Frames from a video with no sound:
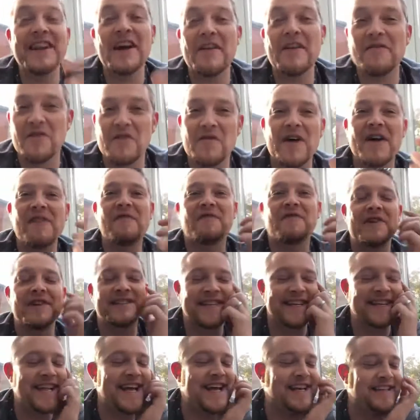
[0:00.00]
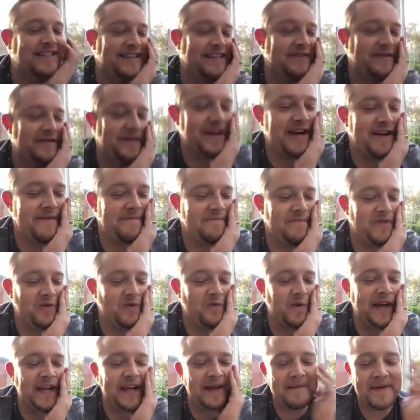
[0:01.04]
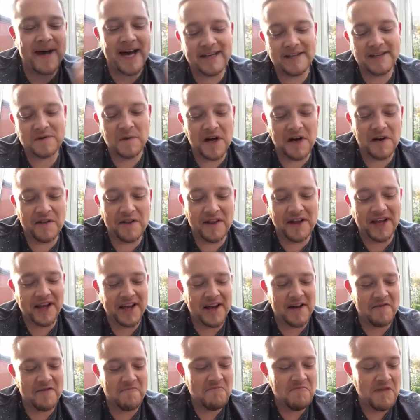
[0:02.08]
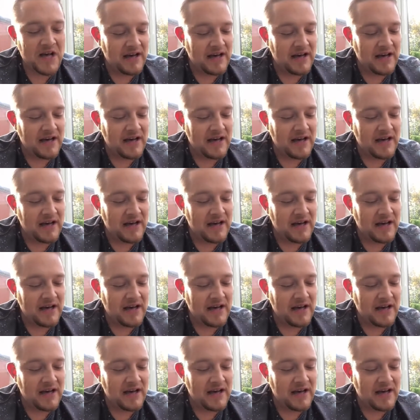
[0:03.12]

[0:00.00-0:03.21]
another reference in there to the Wicker Man.